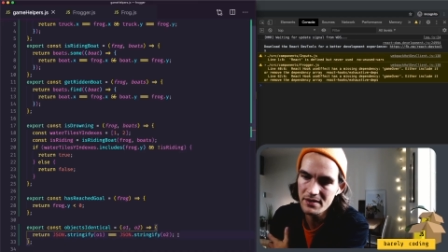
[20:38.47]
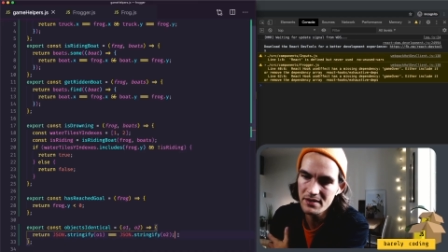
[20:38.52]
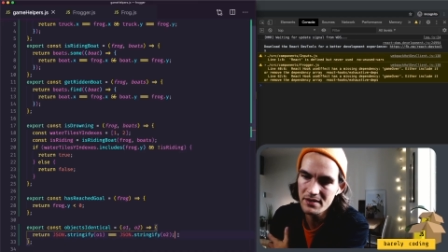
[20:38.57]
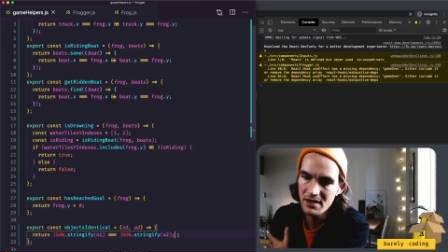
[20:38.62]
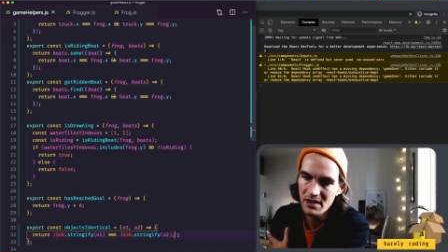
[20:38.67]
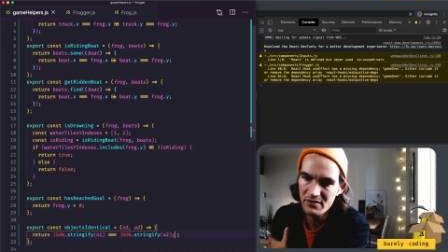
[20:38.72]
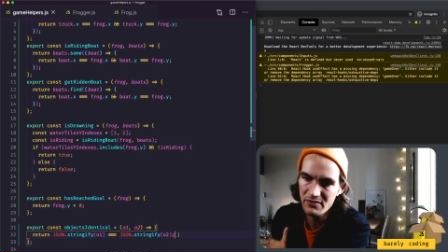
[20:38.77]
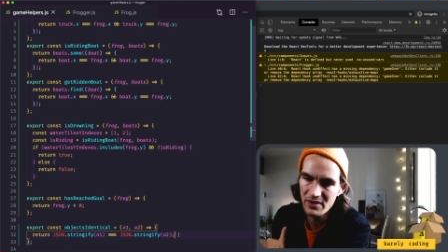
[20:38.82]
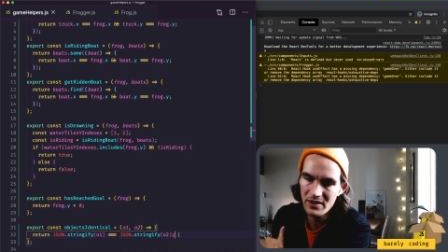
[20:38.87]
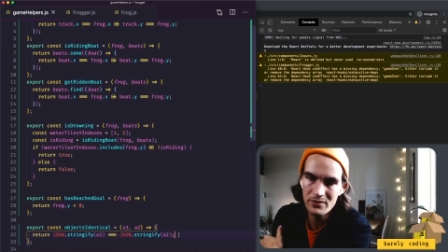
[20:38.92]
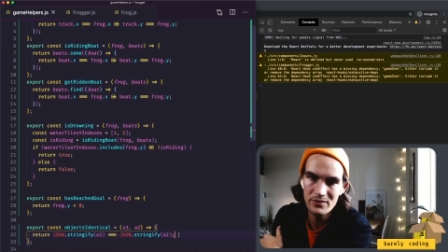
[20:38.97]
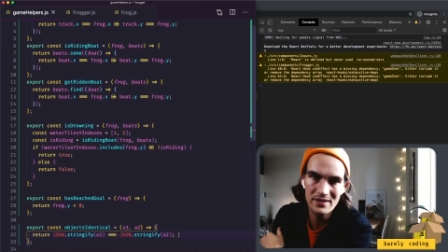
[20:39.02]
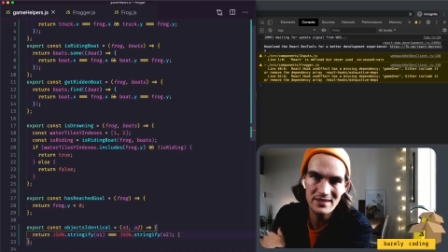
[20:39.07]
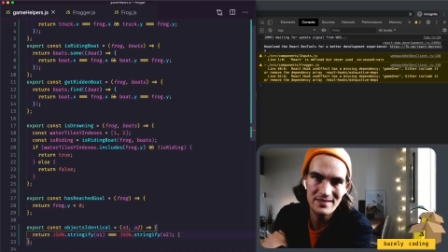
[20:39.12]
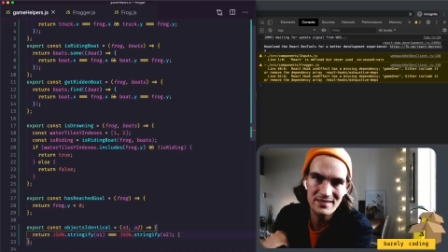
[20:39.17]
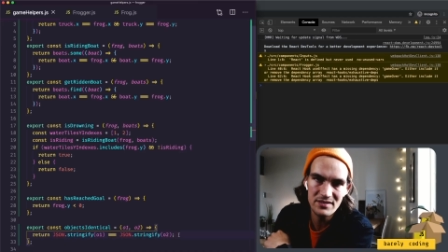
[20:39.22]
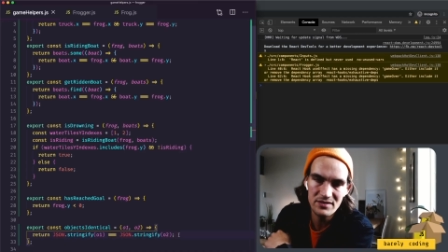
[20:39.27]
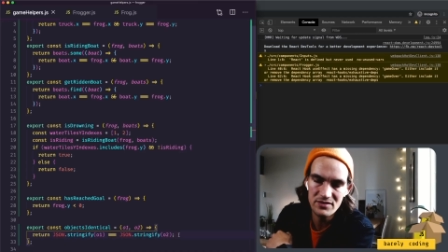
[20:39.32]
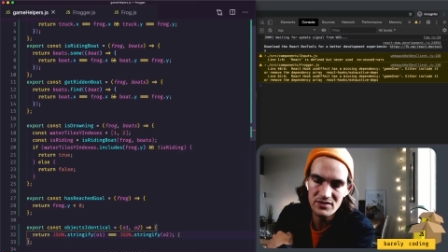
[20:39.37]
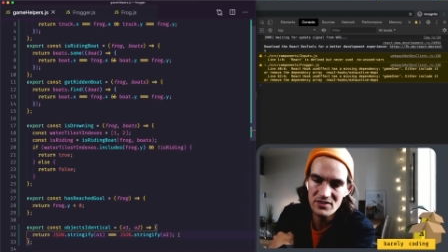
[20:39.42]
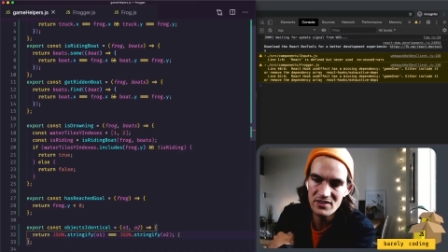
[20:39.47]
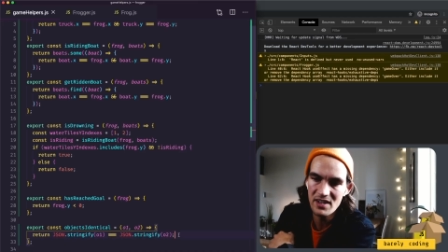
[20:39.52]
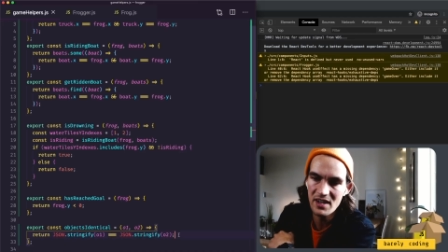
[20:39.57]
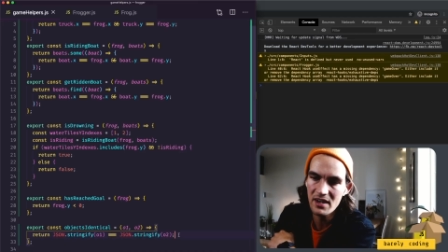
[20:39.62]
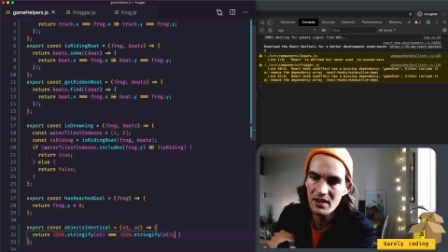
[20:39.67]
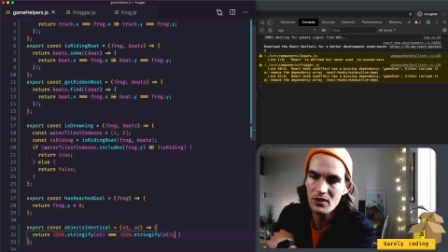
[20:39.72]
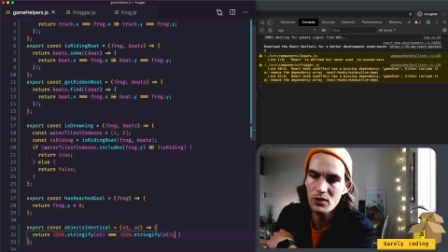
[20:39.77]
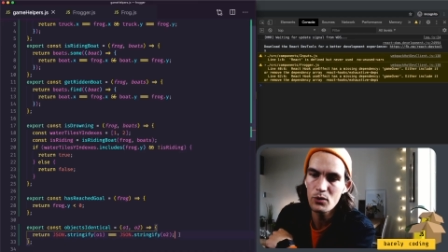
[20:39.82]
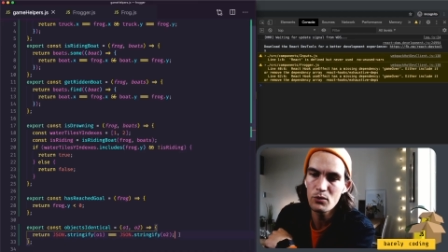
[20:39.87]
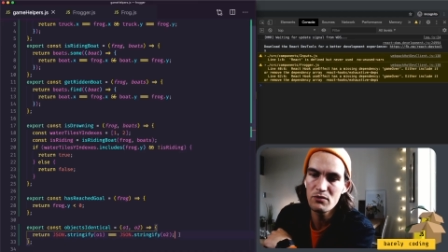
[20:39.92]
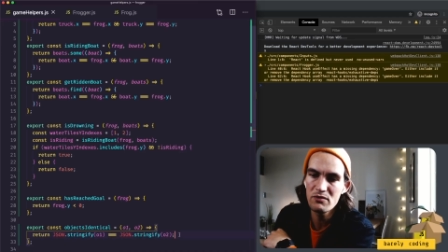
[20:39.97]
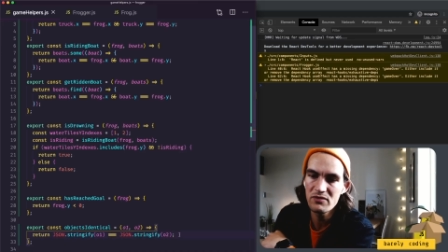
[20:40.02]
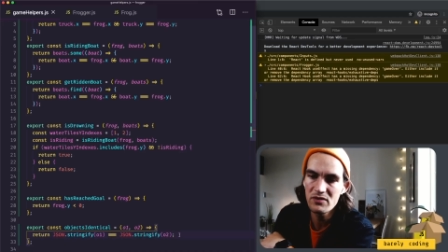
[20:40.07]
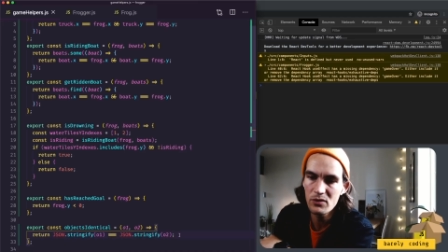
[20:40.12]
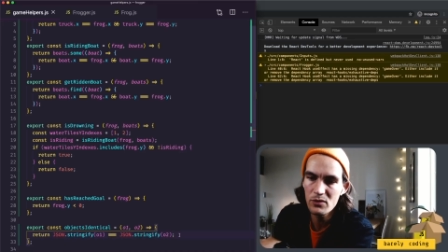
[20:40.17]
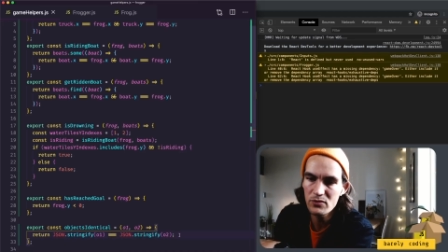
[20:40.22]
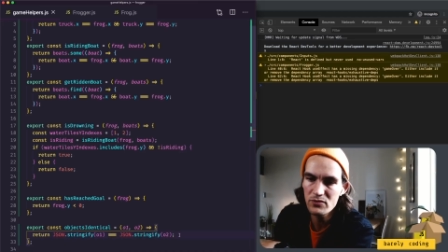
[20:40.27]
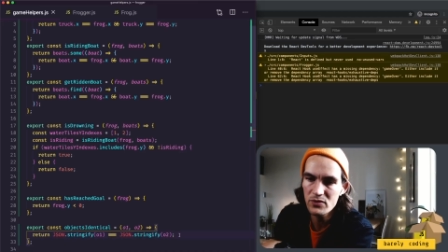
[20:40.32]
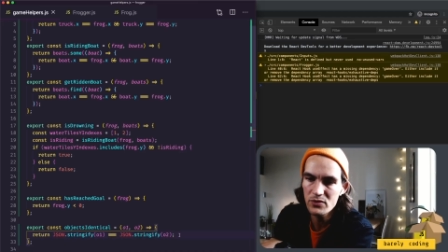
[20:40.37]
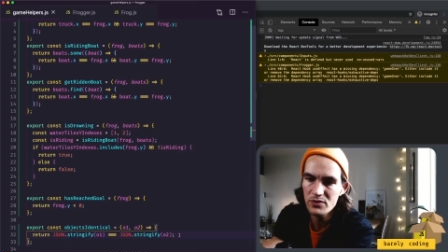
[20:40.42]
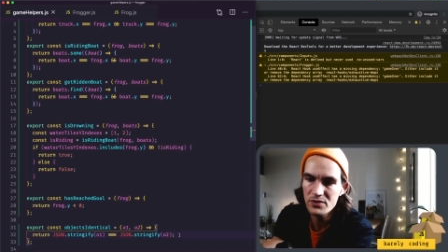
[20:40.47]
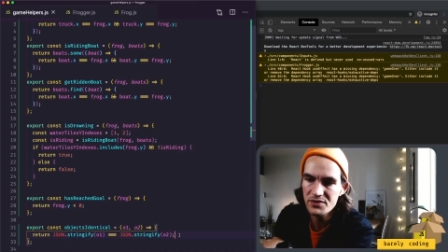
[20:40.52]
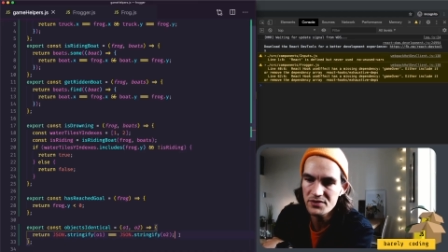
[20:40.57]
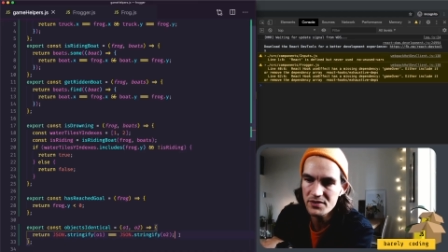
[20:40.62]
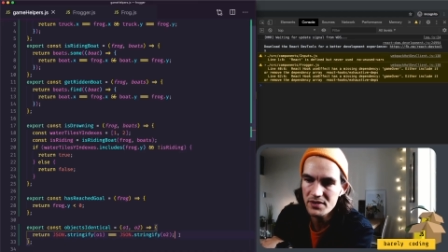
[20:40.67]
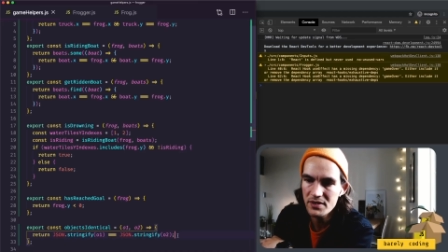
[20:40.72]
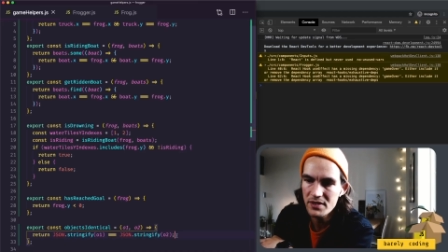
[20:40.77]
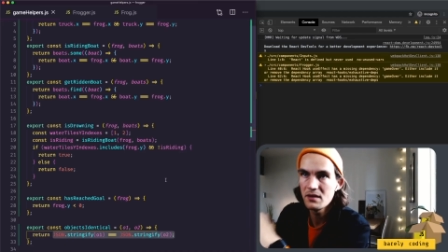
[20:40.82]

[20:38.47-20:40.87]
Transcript: I found this on Stack Overflow, of course.